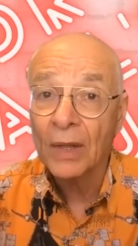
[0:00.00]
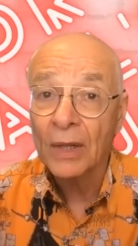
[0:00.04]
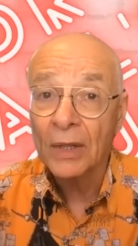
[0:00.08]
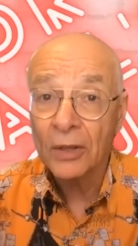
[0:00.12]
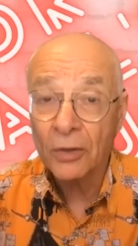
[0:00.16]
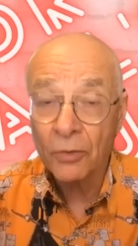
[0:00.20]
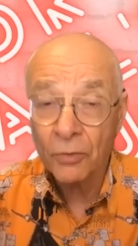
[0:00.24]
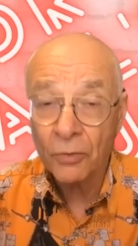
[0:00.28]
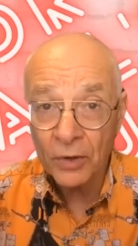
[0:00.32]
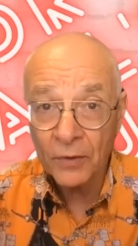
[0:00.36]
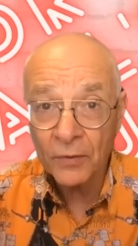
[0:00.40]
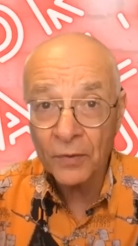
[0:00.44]

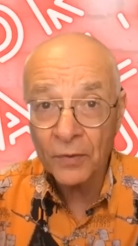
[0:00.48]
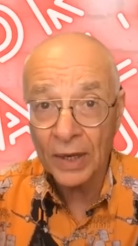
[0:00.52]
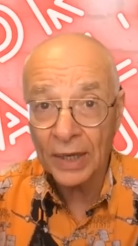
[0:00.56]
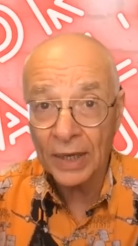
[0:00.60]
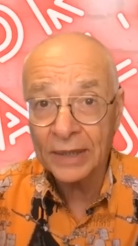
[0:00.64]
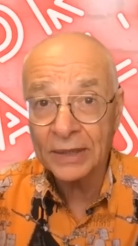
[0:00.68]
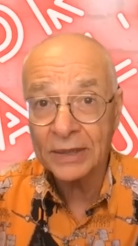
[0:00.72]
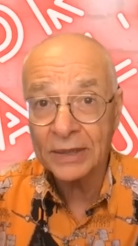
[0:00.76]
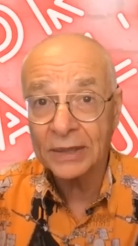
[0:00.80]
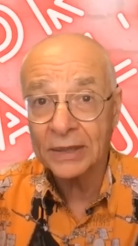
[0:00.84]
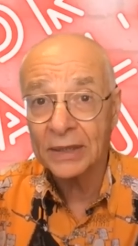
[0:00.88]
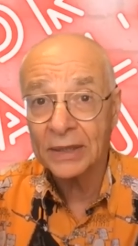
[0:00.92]
the
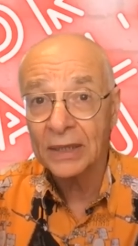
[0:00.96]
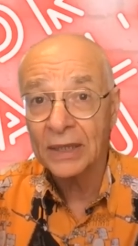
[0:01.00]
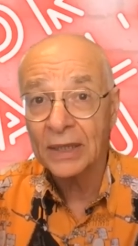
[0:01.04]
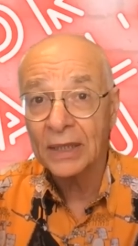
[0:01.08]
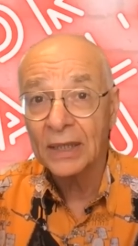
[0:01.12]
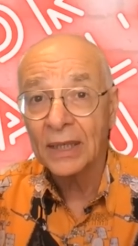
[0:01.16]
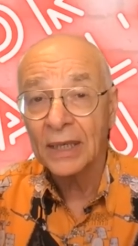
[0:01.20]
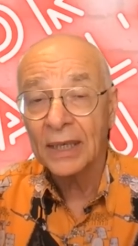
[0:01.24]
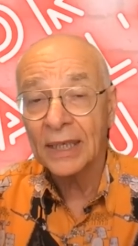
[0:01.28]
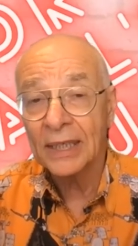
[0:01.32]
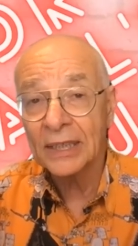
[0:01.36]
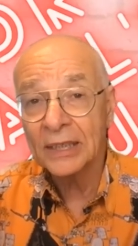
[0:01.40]
reflex
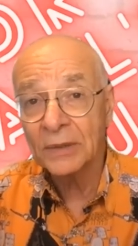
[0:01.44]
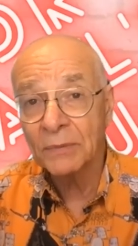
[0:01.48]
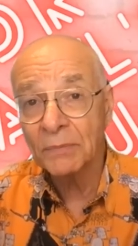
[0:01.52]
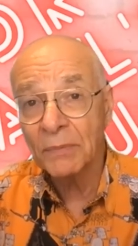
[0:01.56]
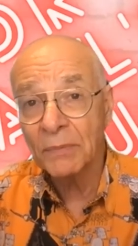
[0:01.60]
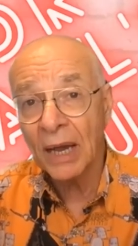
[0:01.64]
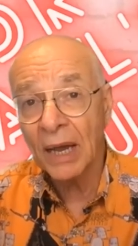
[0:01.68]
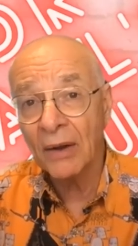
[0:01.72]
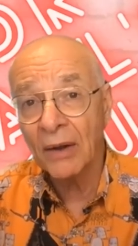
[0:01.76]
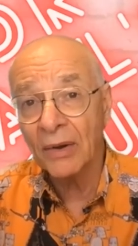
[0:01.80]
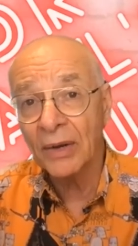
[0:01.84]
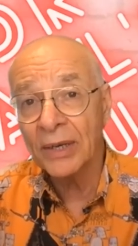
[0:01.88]
is
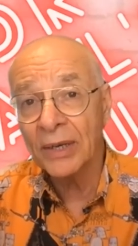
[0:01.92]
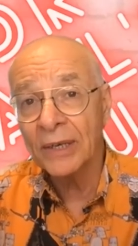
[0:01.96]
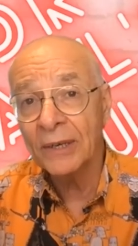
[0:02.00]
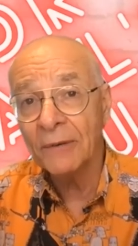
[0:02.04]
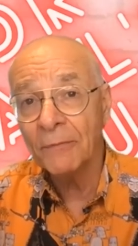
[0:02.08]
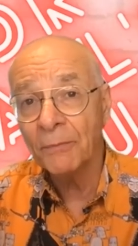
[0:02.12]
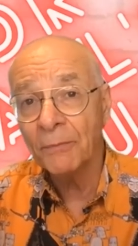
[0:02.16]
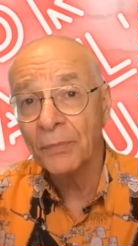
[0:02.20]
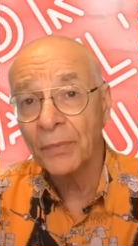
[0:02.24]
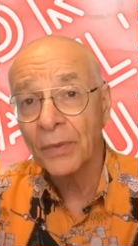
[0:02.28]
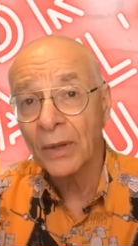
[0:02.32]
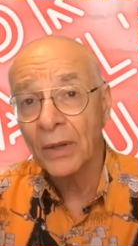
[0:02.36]
married
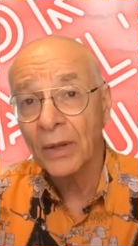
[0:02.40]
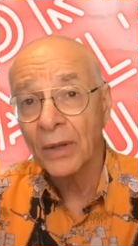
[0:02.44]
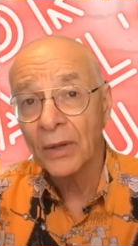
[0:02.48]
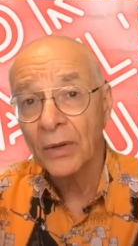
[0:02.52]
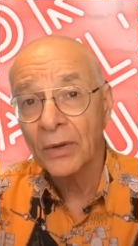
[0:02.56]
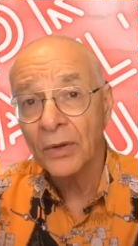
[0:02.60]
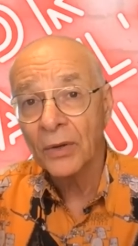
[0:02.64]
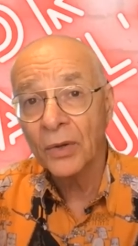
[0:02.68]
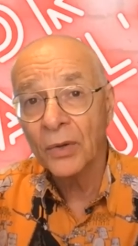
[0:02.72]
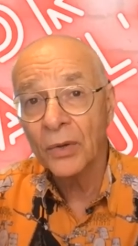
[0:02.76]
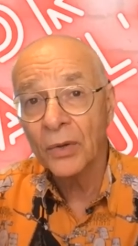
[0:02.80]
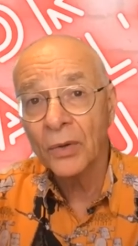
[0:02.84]

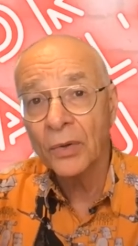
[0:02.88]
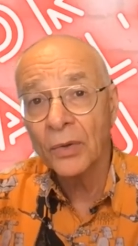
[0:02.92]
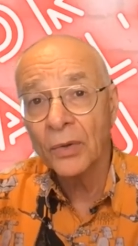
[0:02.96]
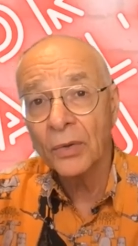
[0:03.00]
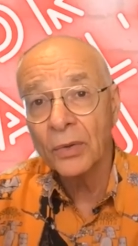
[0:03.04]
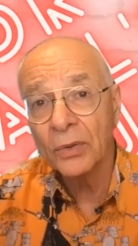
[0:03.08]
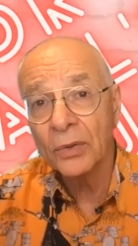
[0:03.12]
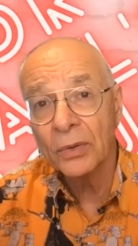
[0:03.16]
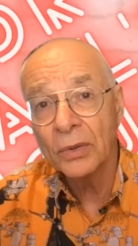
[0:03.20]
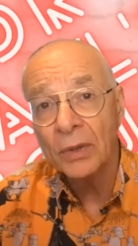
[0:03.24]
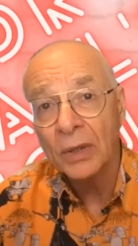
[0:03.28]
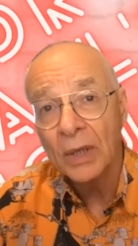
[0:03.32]

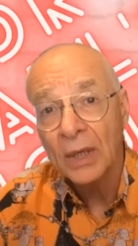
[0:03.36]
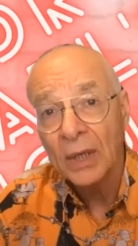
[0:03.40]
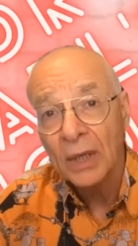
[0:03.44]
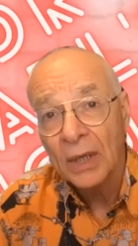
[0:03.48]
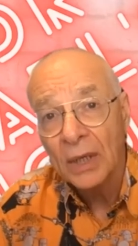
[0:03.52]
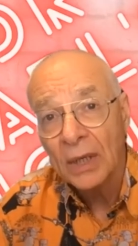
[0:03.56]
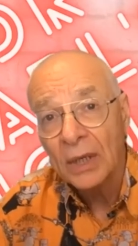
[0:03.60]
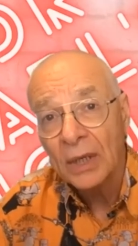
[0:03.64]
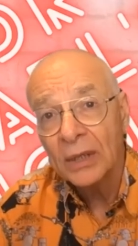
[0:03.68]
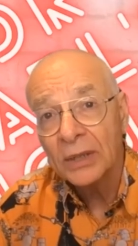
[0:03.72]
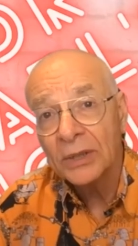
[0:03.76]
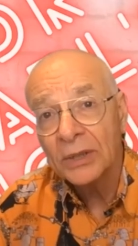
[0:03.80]
to
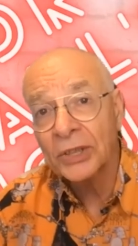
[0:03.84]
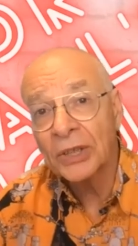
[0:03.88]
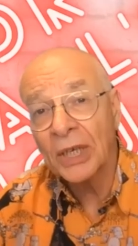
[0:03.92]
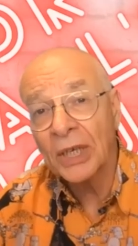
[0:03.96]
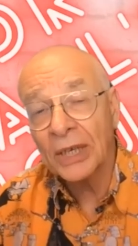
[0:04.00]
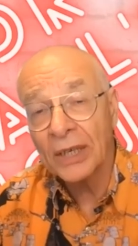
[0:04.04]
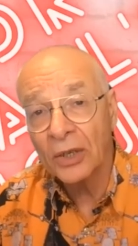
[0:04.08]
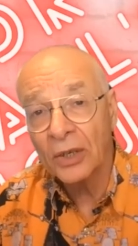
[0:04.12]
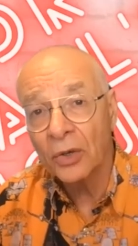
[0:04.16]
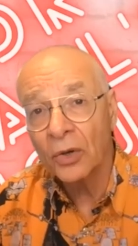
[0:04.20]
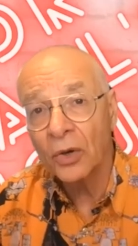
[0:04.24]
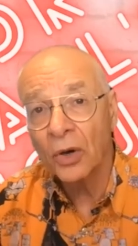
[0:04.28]

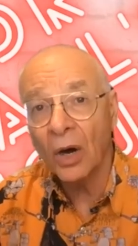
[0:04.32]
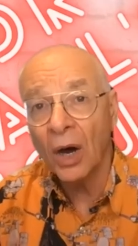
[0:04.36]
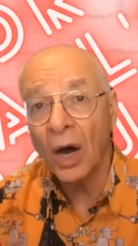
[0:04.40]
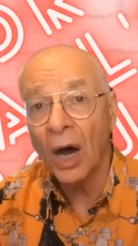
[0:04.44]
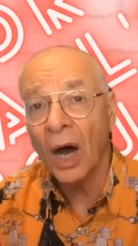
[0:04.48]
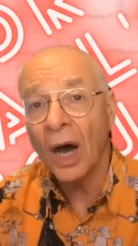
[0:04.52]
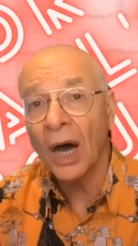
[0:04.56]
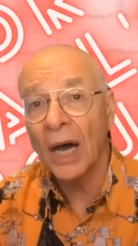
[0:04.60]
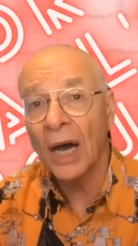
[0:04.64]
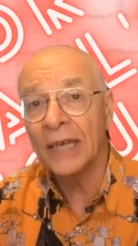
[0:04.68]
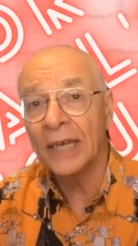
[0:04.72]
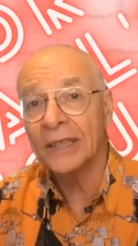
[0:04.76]
shutting your
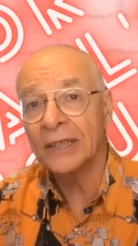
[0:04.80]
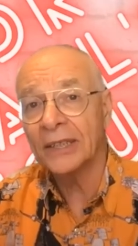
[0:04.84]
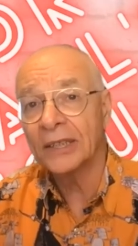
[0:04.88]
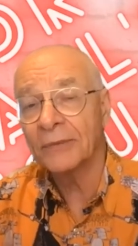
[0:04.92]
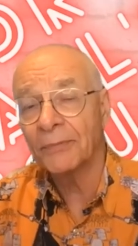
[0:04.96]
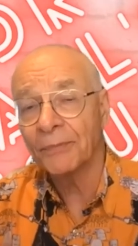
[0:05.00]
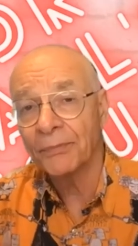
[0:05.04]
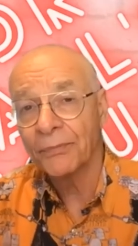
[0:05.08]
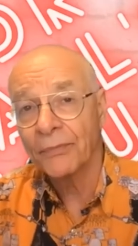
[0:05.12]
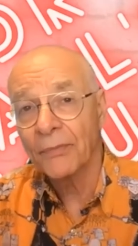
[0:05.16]
eyes,